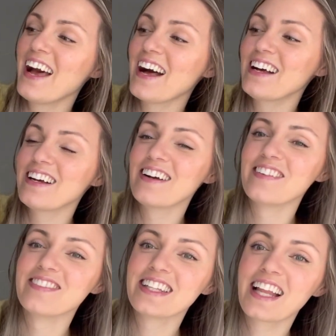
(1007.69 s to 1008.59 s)

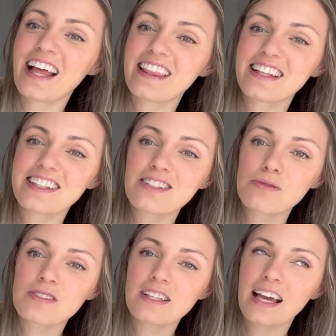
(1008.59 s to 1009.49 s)
Um, I think this
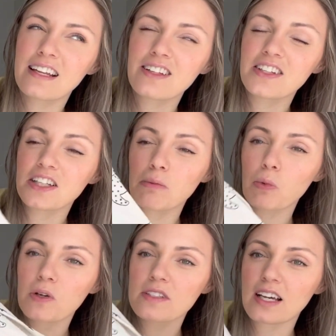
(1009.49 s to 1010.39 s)
was technically in the
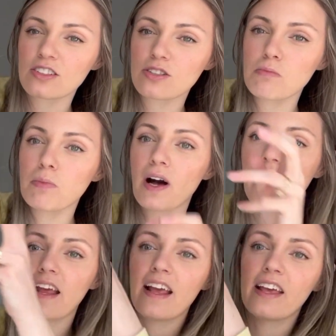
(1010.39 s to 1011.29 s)
boys section,
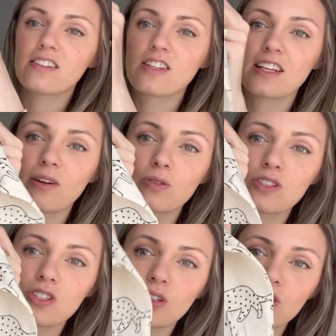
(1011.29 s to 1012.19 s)
but it's it was
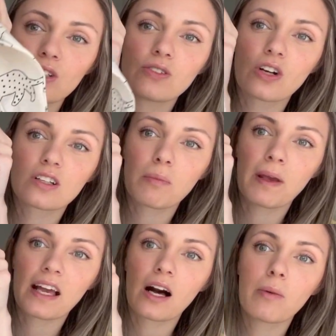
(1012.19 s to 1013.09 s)
too cute not to
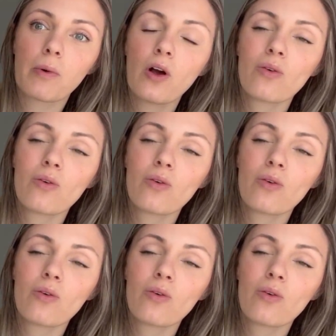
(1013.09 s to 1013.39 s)
pick up.